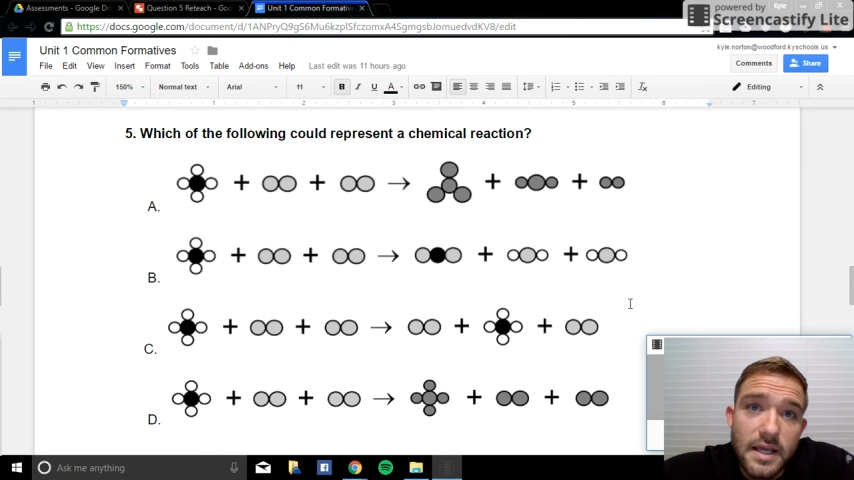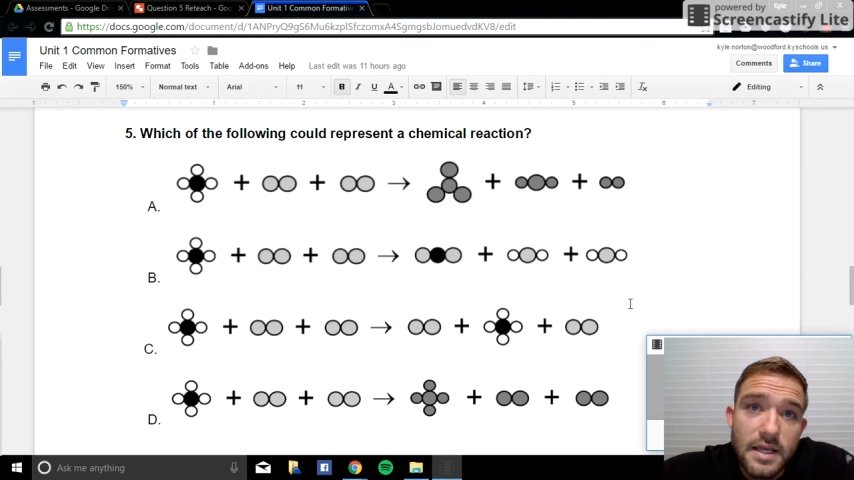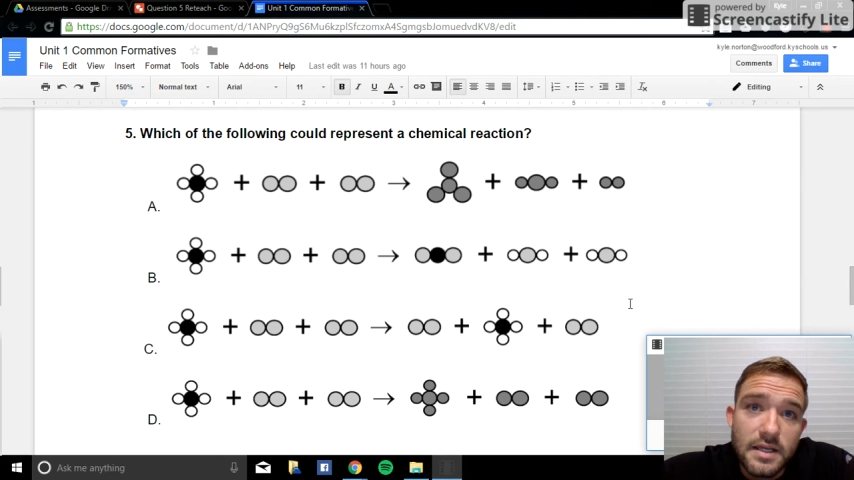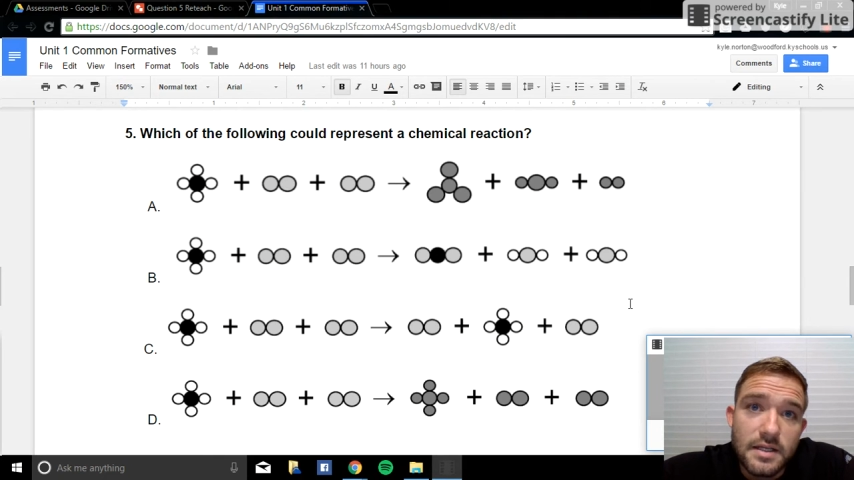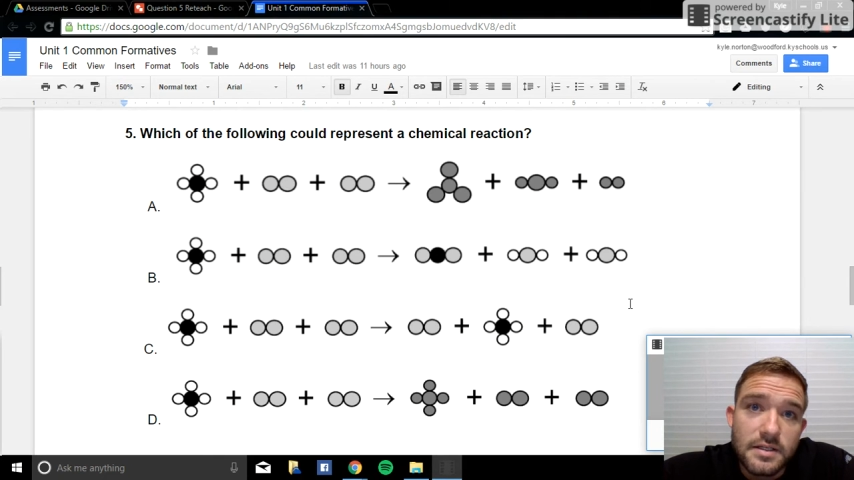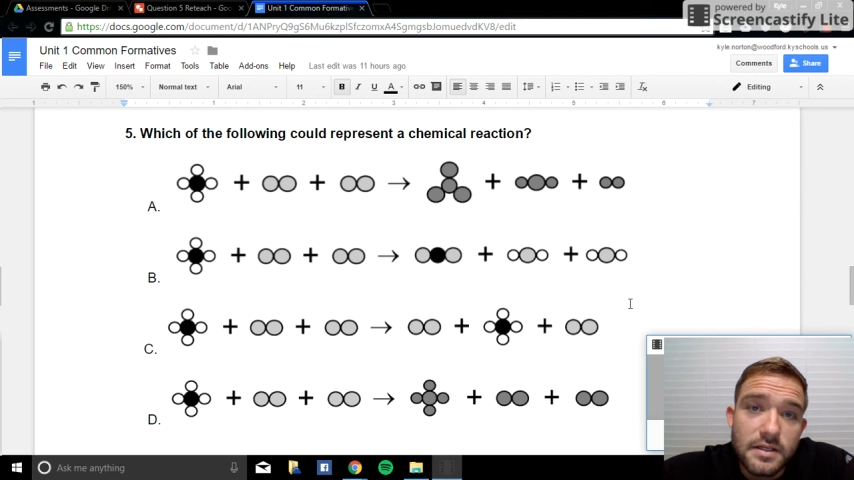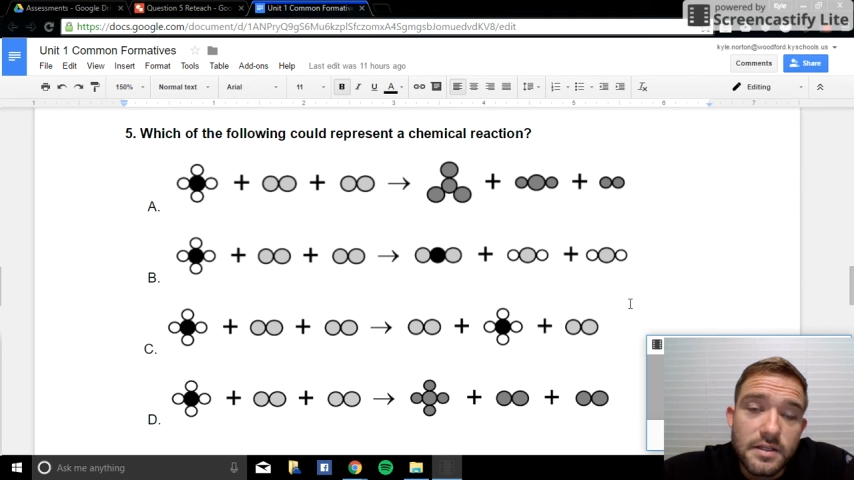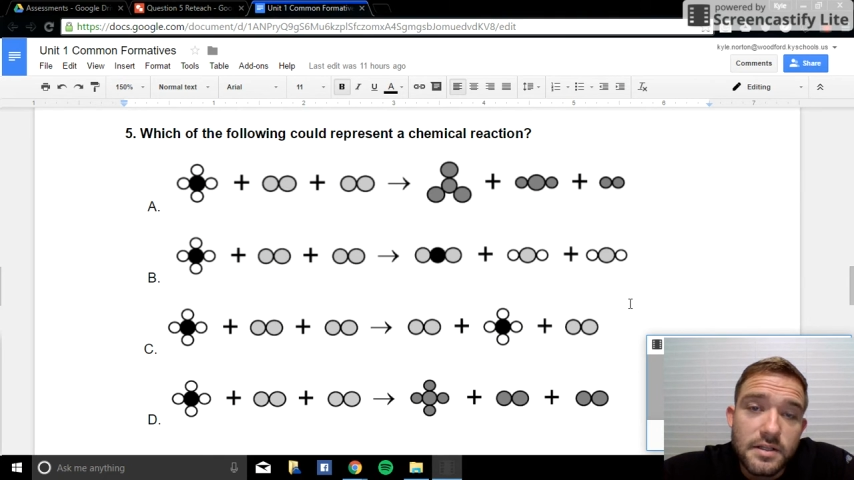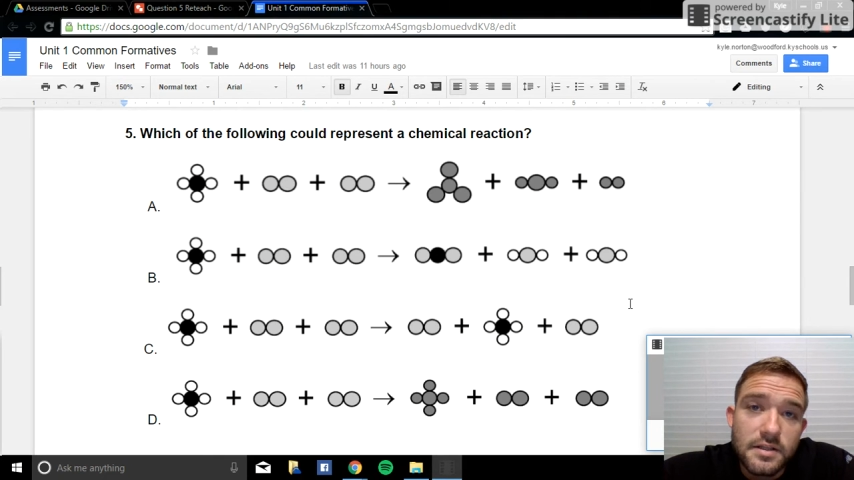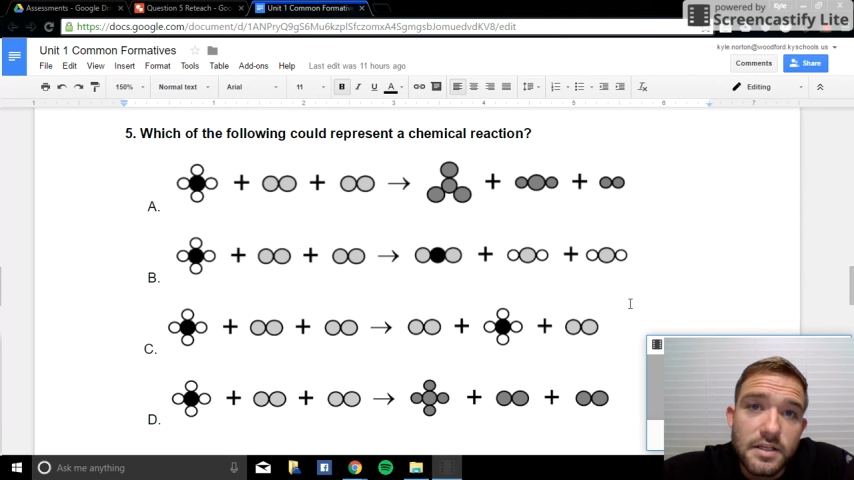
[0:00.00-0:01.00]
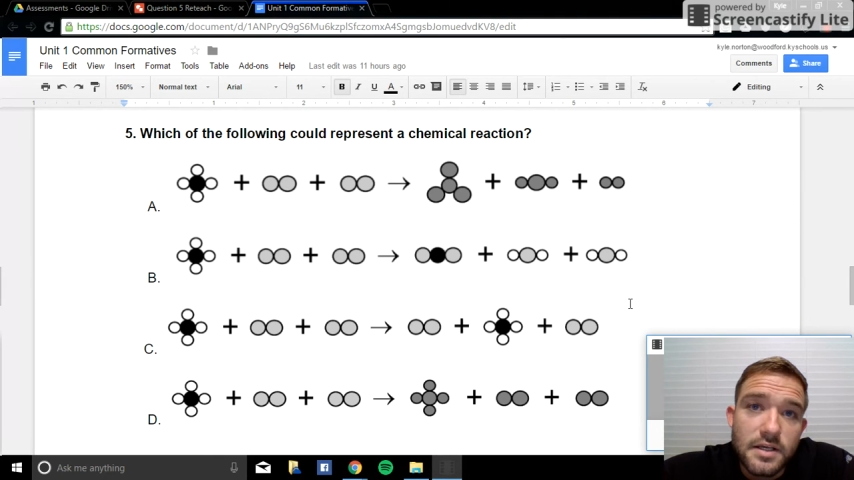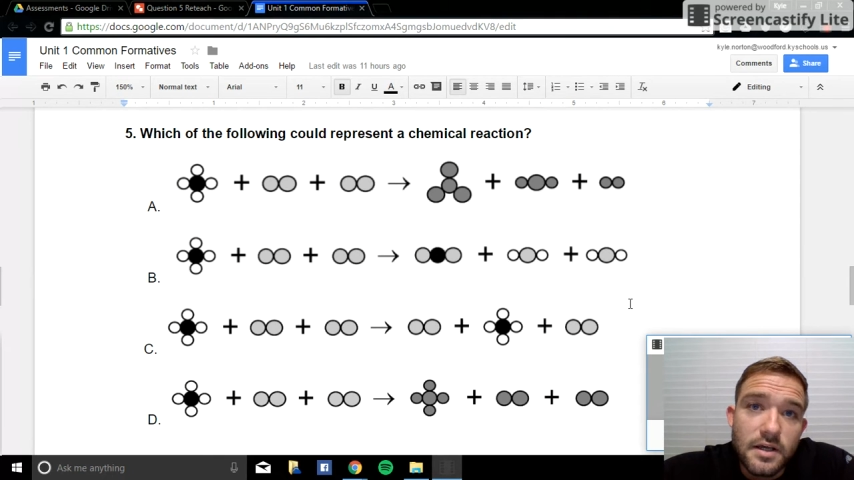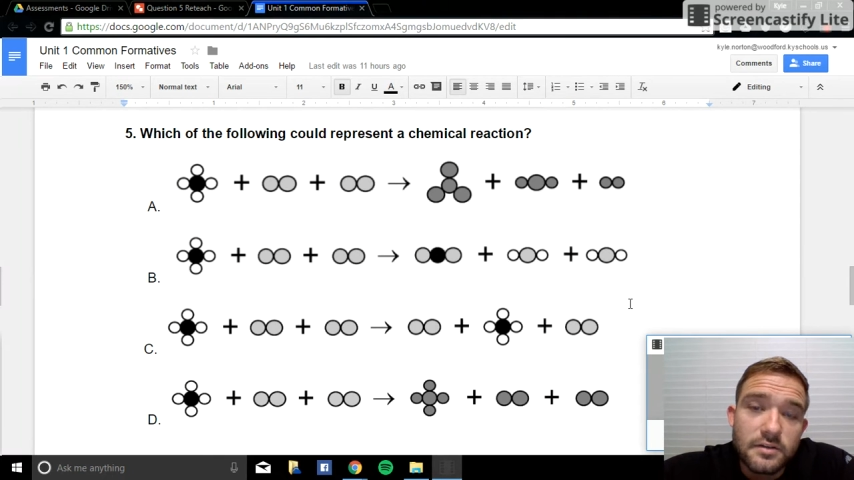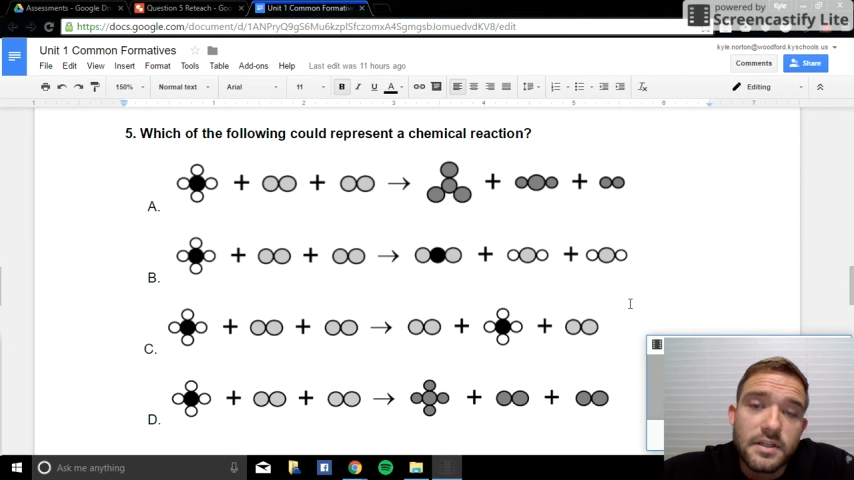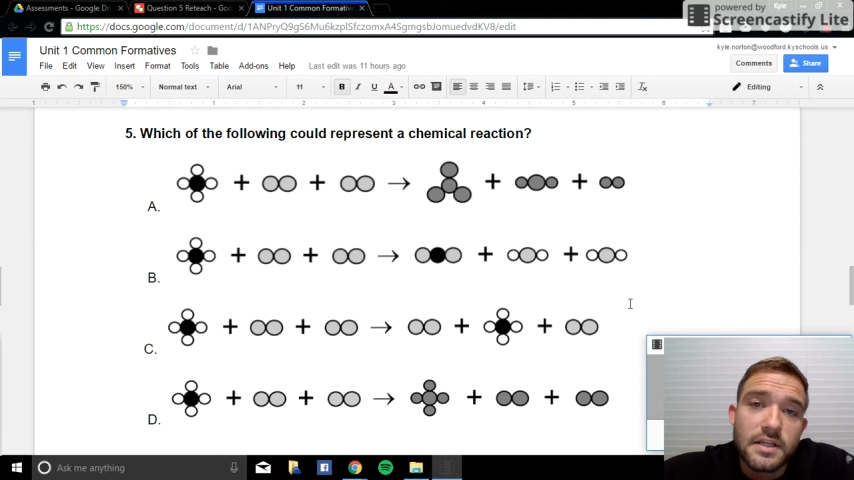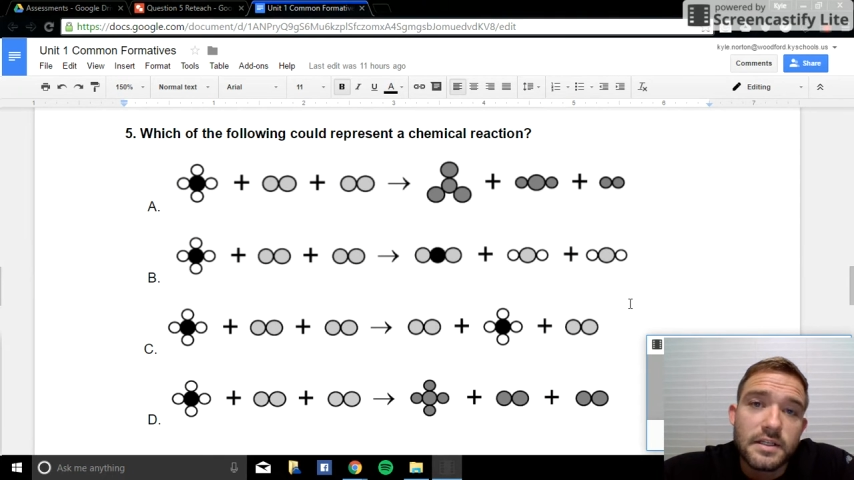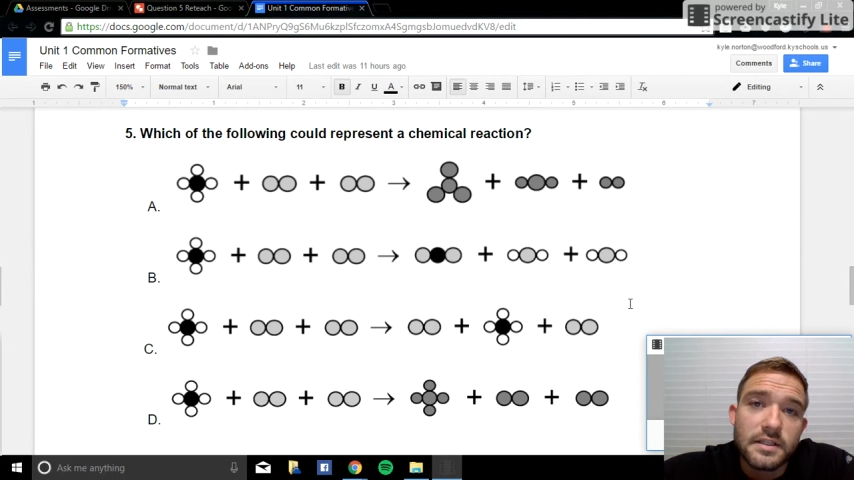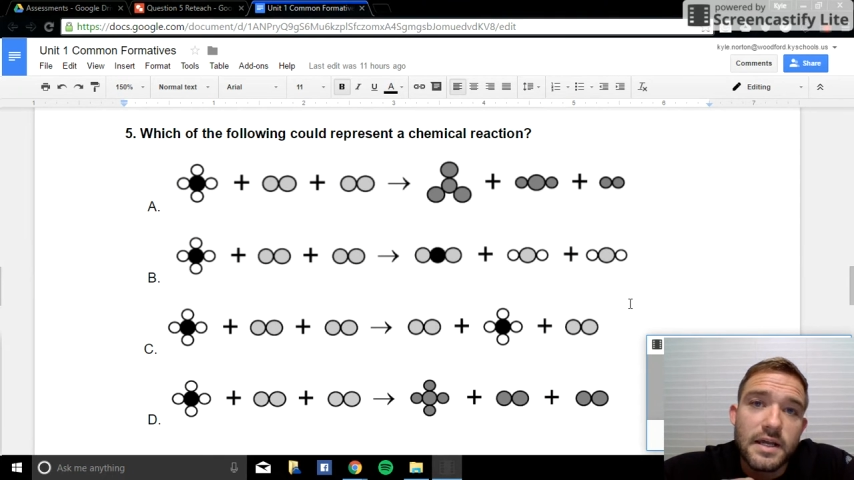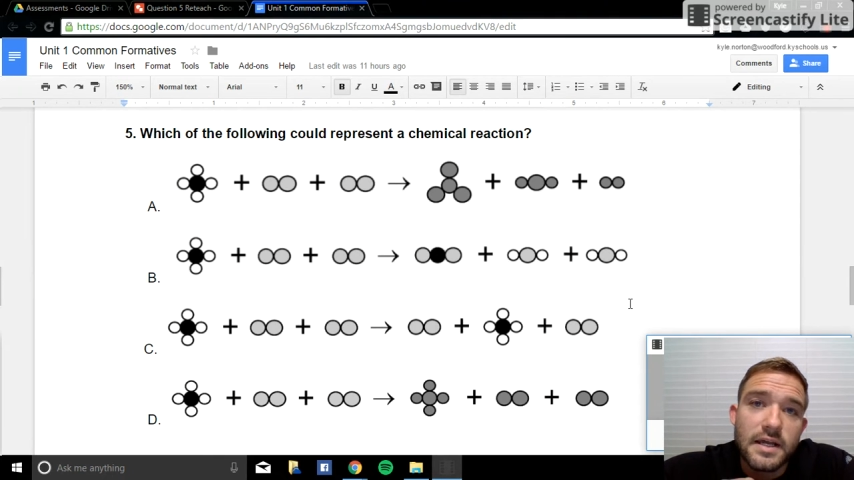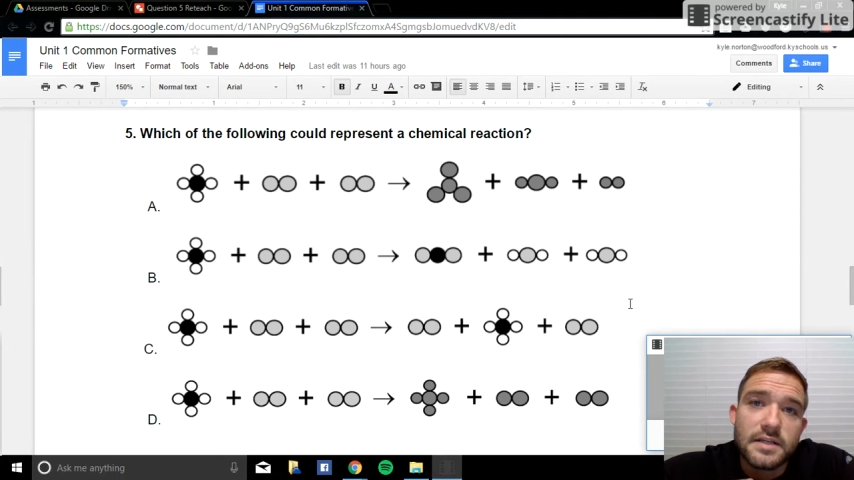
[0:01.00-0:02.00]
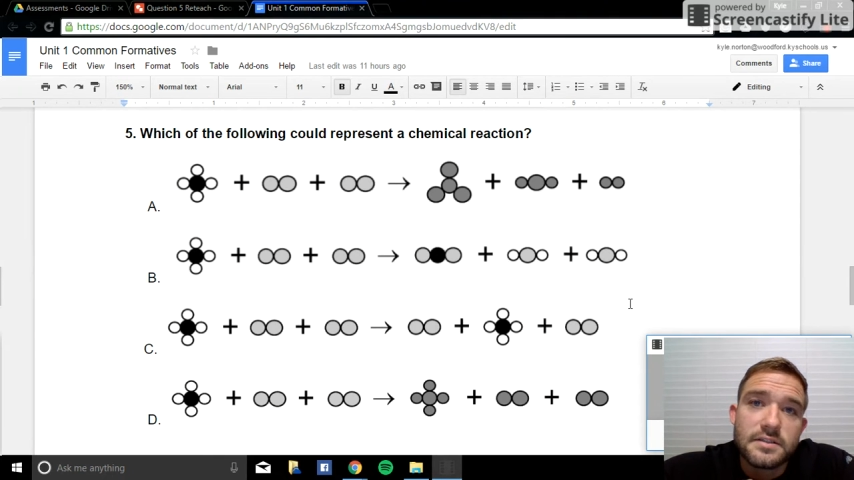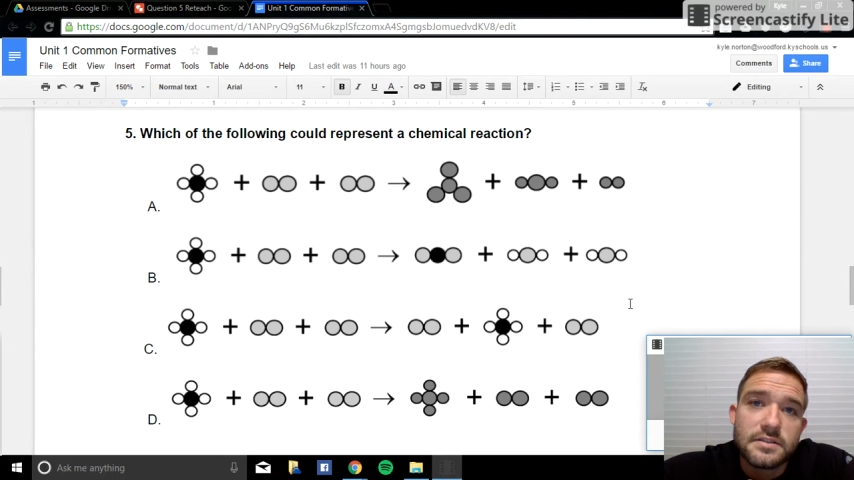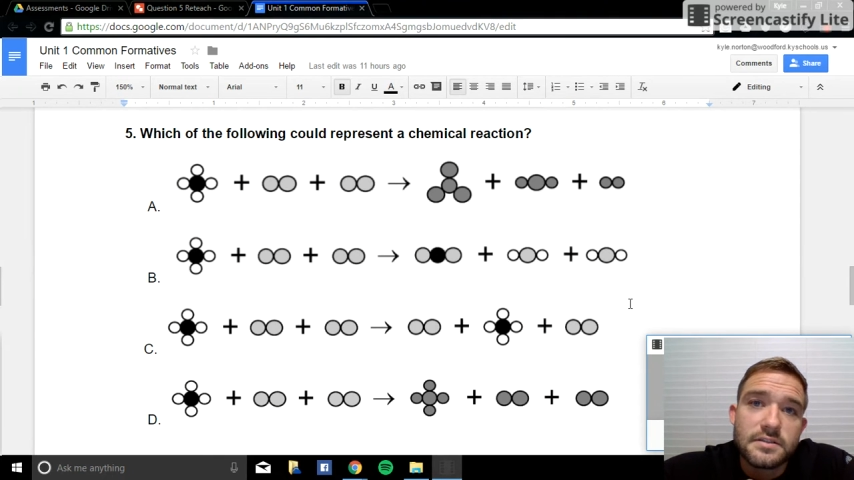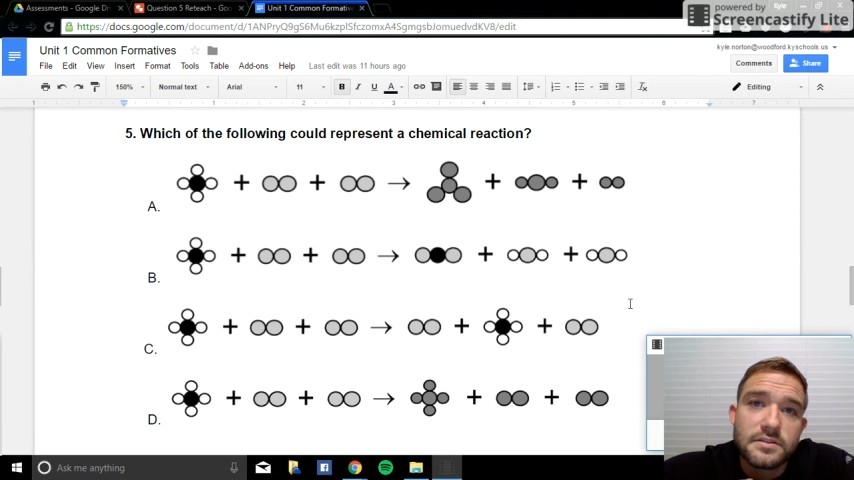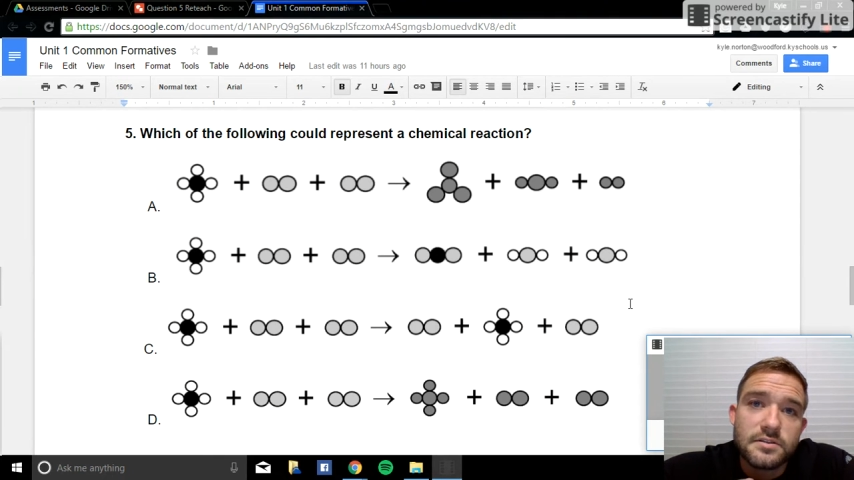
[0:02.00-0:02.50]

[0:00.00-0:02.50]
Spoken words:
And the other thing that has